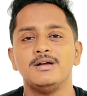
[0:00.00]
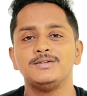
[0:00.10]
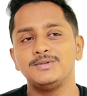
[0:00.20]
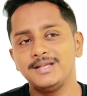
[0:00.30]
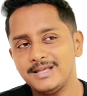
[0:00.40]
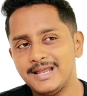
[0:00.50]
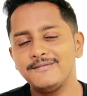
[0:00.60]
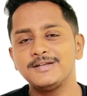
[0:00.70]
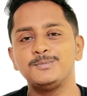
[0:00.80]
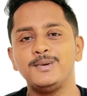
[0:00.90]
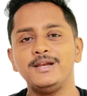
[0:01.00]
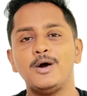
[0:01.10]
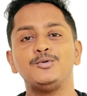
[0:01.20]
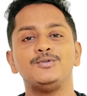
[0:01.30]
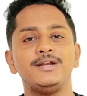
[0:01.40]
So there I've explained
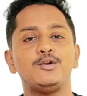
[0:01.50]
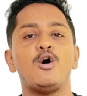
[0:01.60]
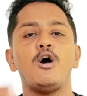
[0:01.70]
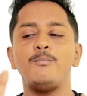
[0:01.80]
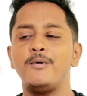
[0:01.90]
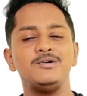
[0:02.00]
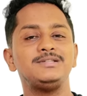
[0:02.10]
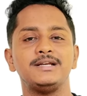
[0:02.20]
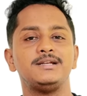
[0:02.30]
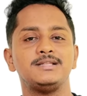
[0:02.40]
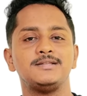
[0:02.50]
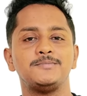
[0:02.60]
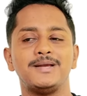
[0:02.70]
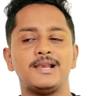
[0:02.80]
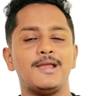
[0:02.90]
how to write compound
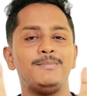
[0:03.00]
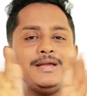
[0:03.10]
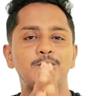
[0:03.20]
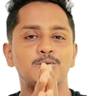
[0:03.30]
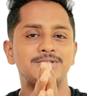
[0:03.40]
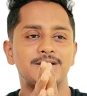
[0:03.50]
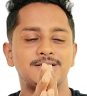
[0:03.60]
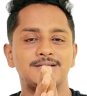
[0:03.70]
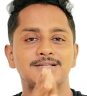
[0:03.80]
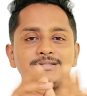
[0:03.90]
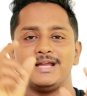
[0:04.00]
sentences by clubbing two sentences.